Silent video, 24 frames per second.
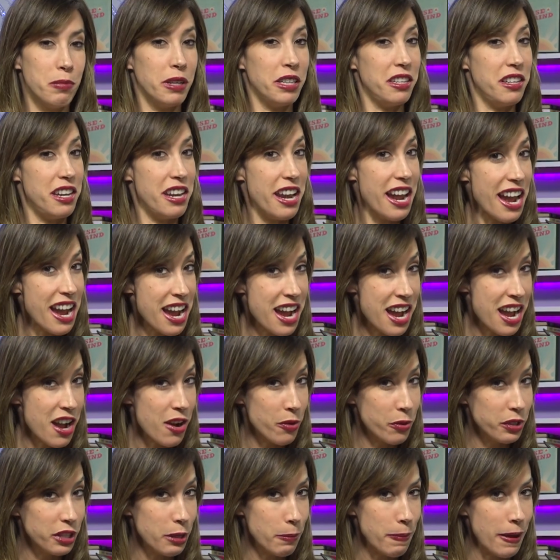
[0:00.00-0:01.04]
But
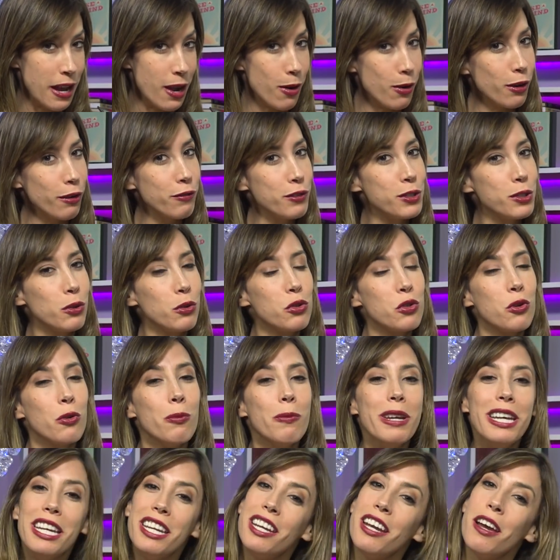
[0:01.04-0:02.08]
now, with the power of social
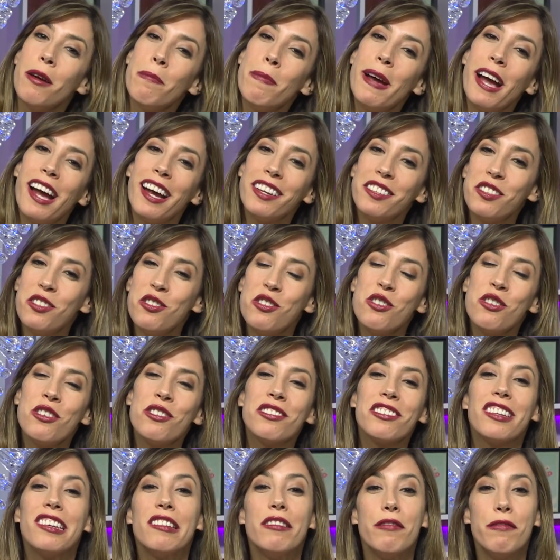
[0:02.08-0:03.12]
media,
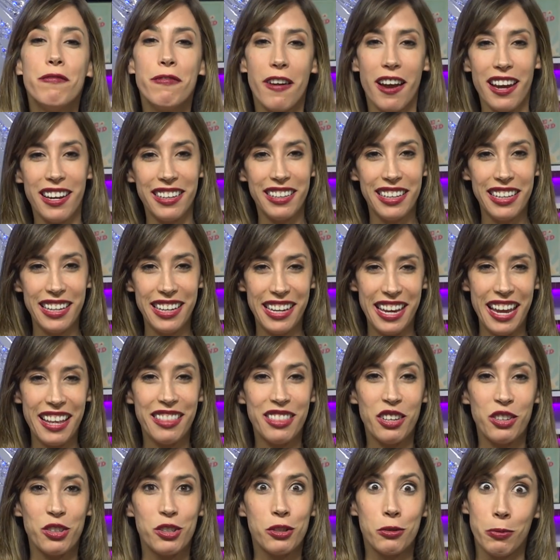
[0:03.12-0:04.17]
passengers can finally get
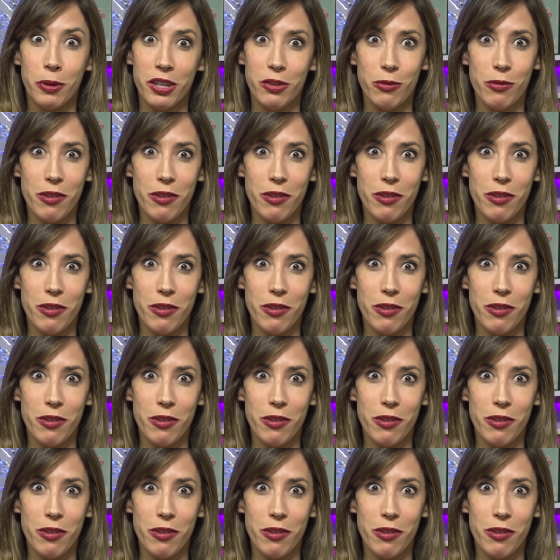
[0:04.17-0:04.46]
their sweet